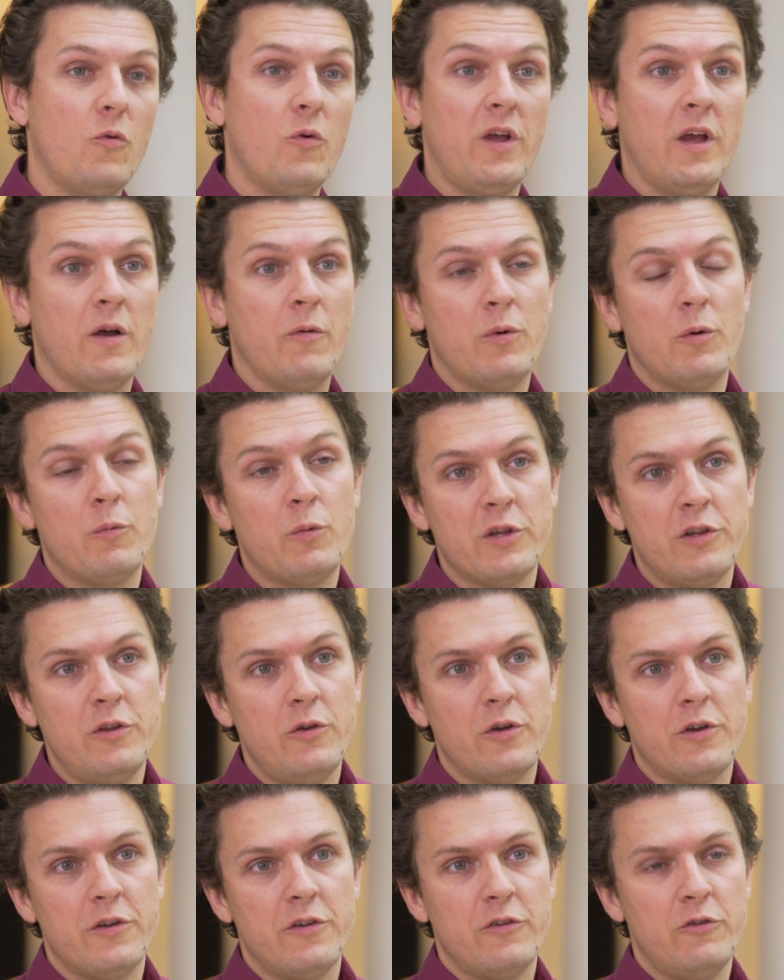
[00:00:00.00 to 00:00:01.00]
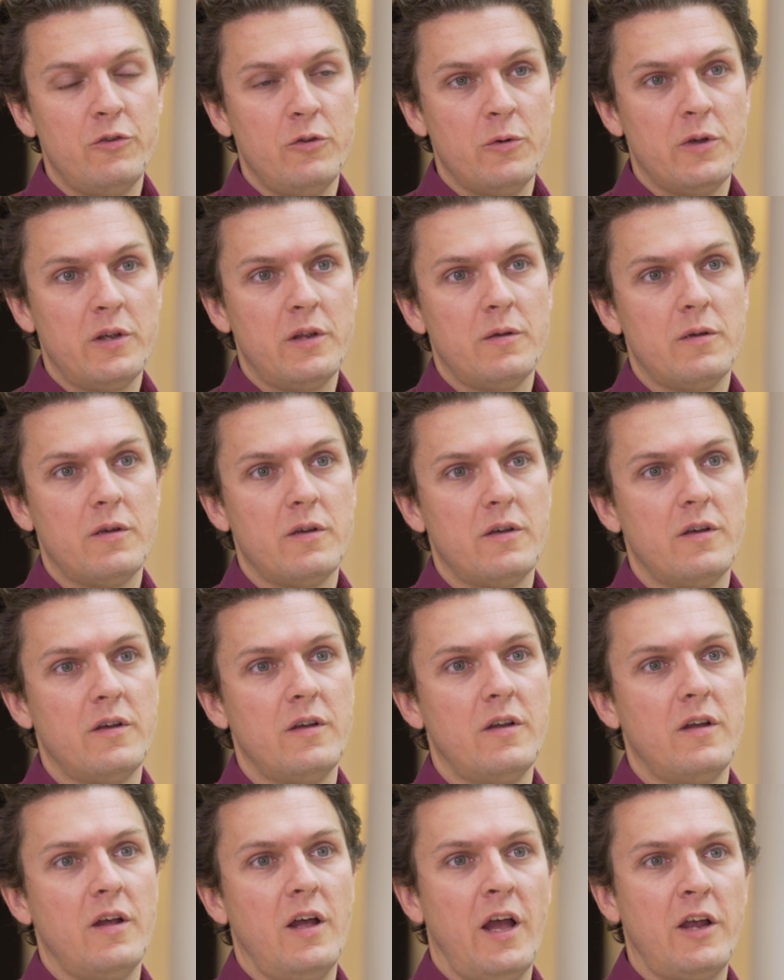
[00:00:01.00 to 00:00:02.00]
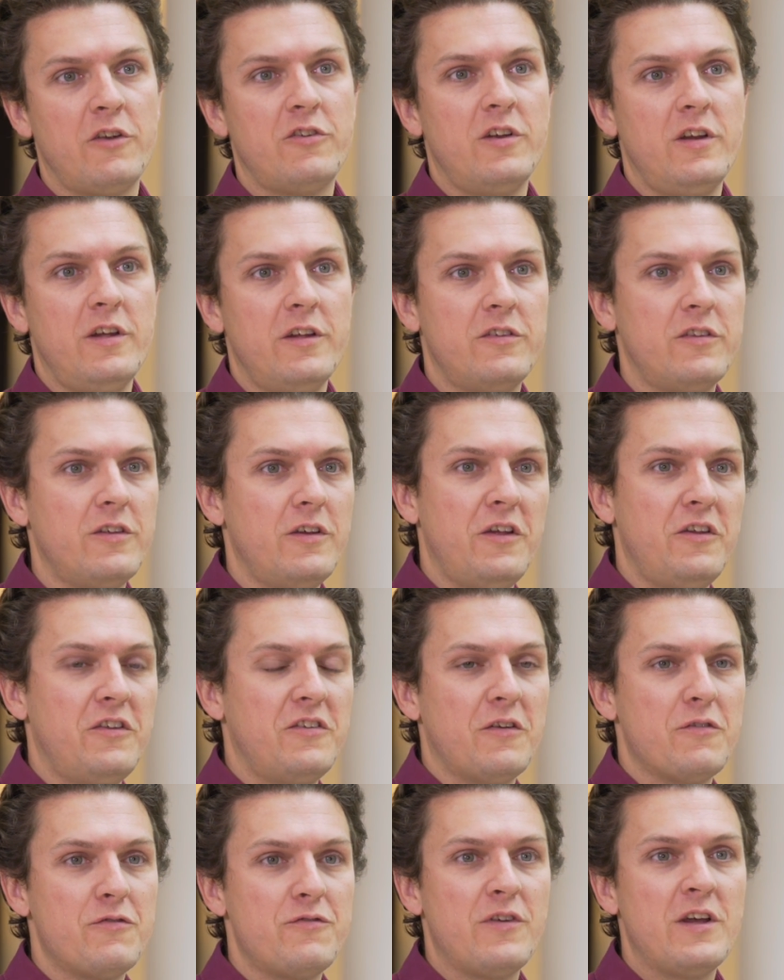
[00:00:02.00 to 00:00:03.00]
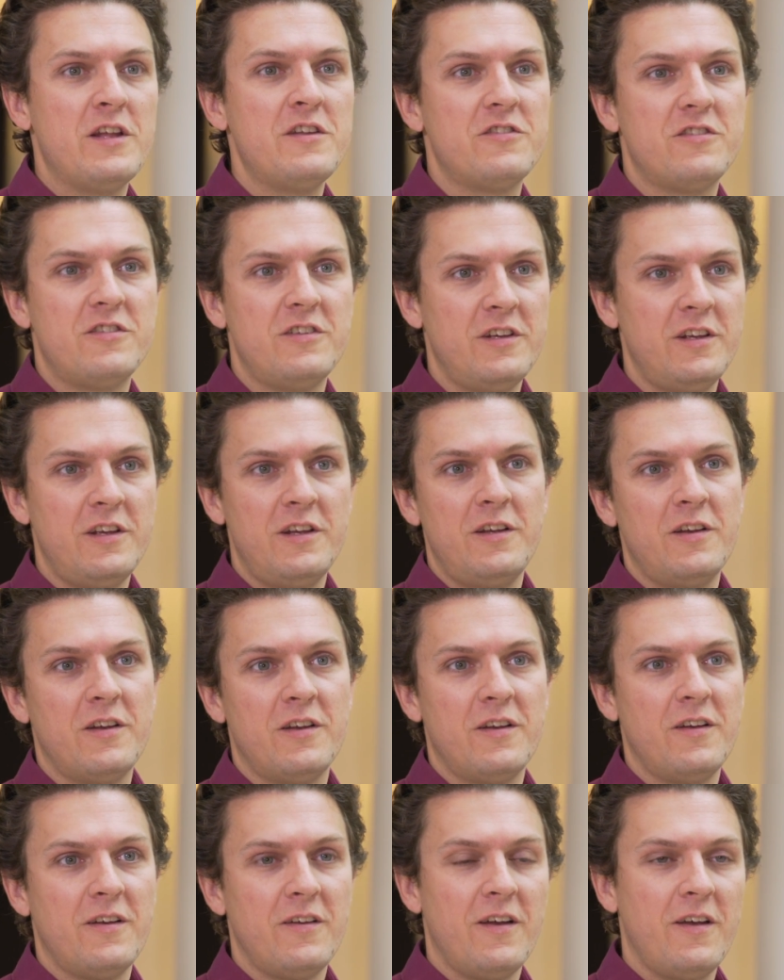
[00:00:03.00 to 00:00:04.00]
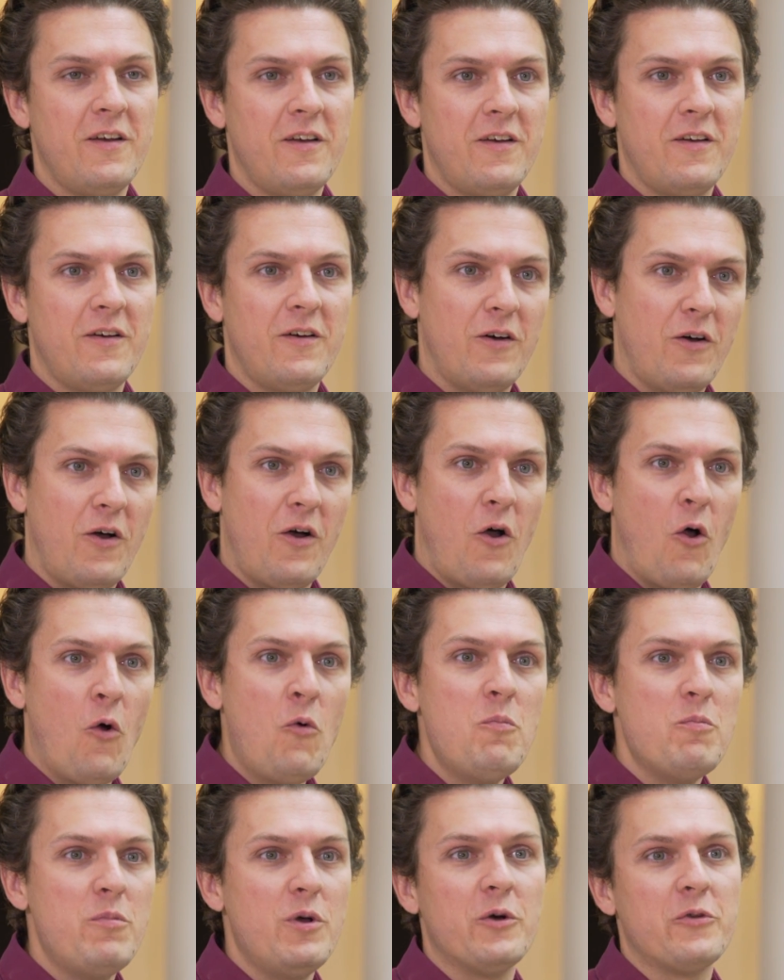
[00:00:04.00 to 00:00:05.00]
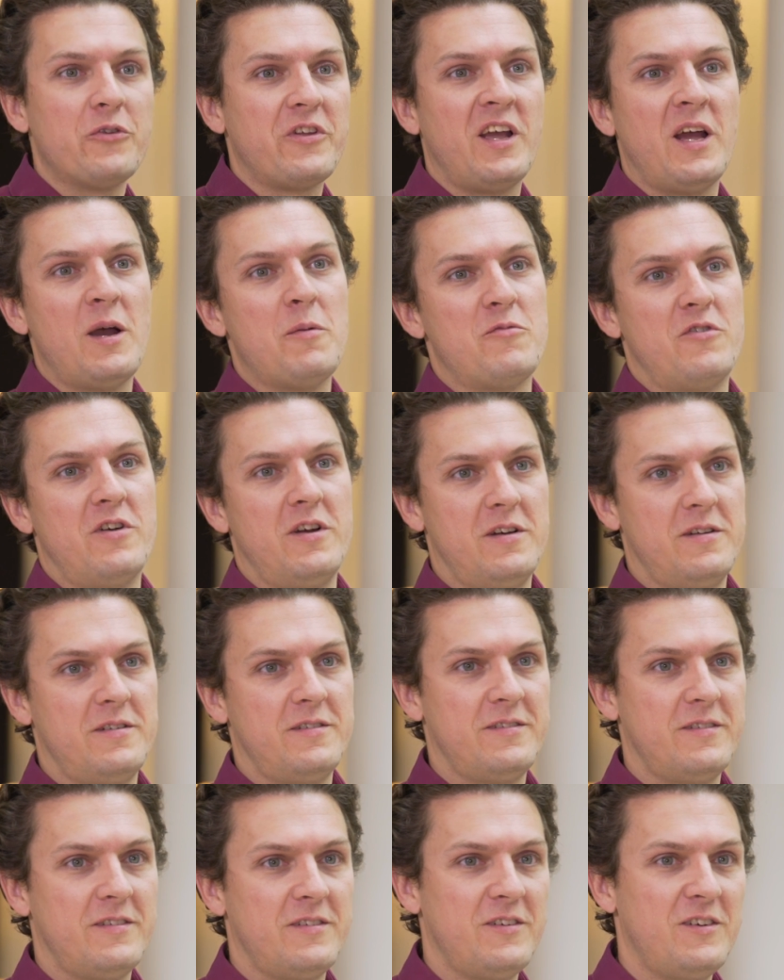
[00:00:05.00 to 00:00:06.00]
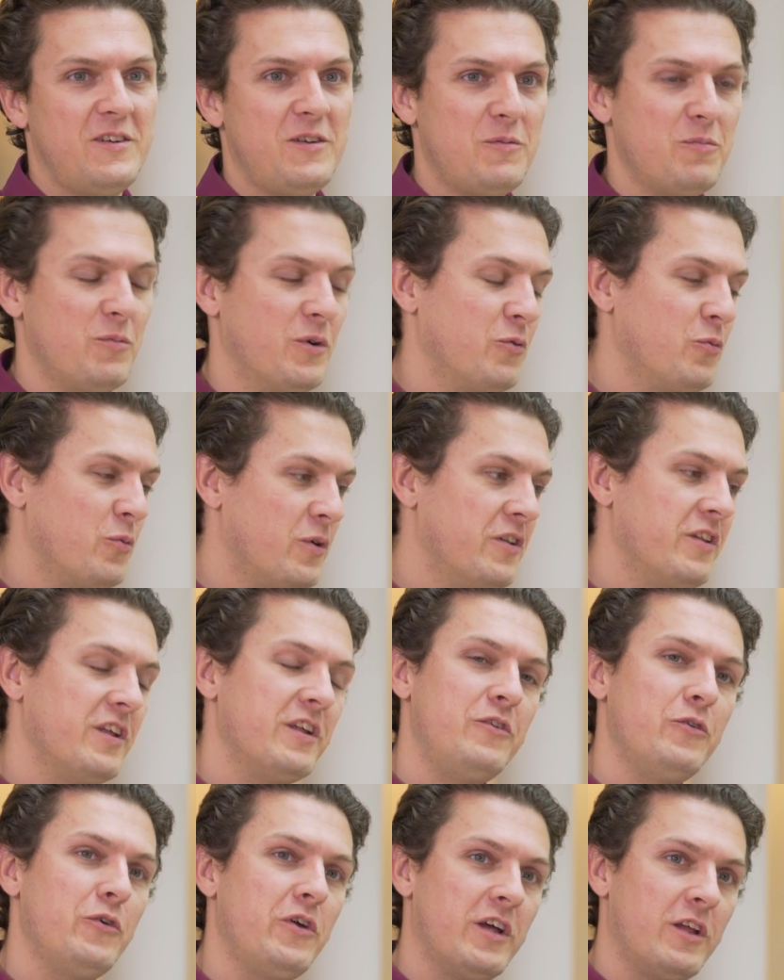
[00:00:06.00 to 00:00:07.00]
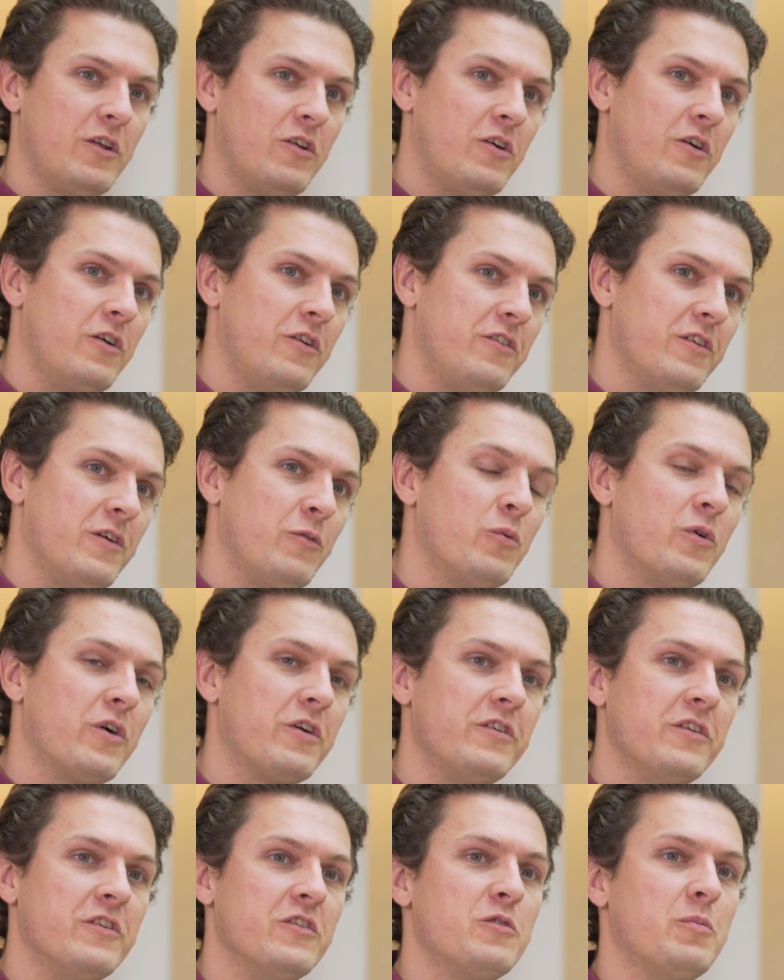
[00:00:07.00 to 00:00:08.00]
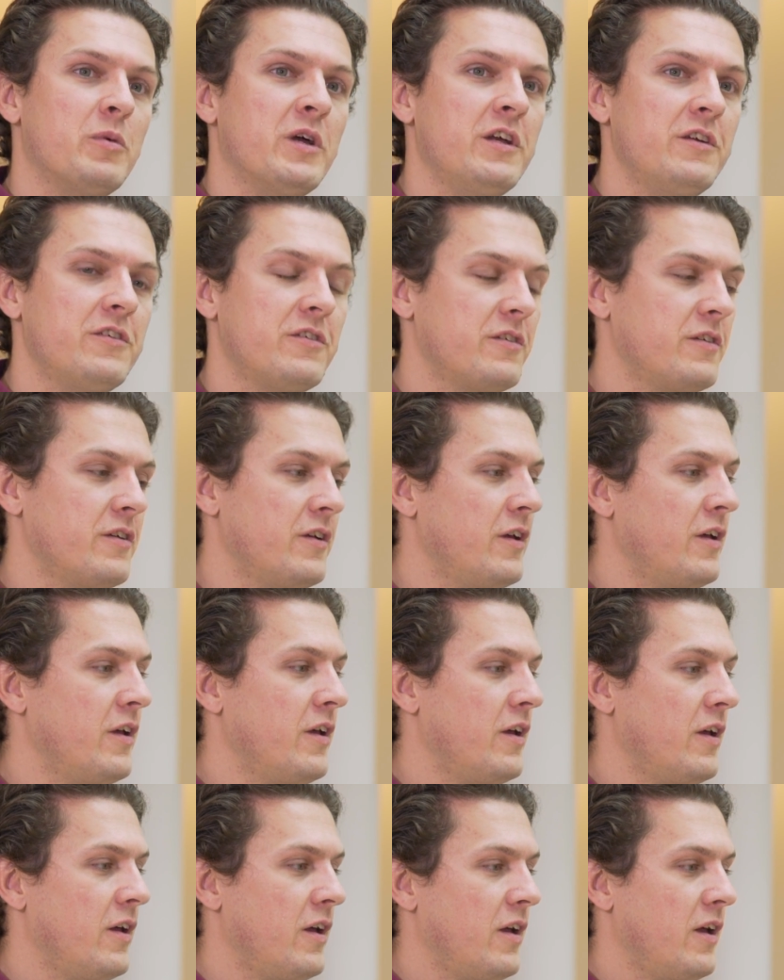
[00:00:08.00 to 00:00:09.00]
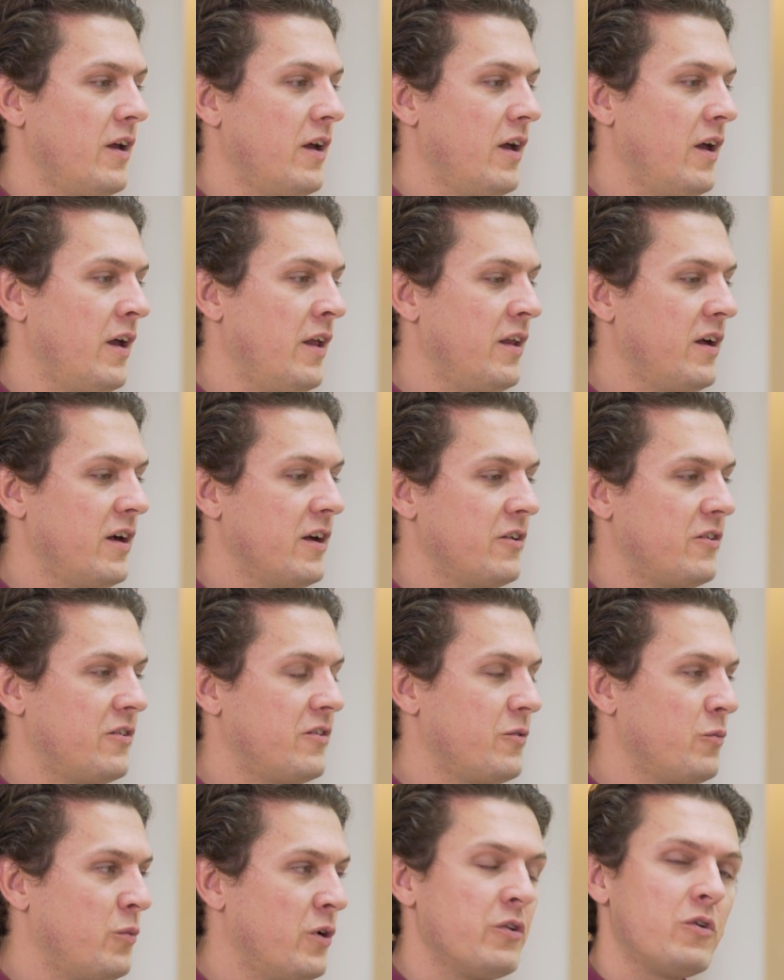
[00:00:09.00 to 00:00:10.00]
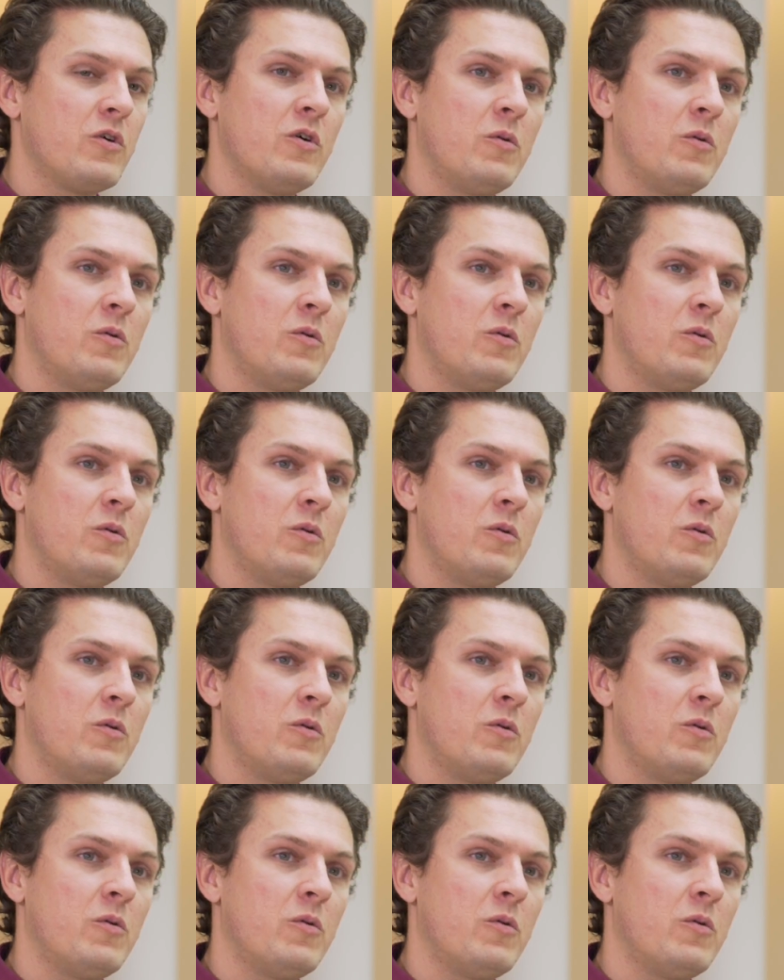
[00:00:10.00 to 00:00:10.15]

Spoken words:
what the Earth is doing. Actually, it's a fancy home-built camera, but one that you can launch and works in space. And there's one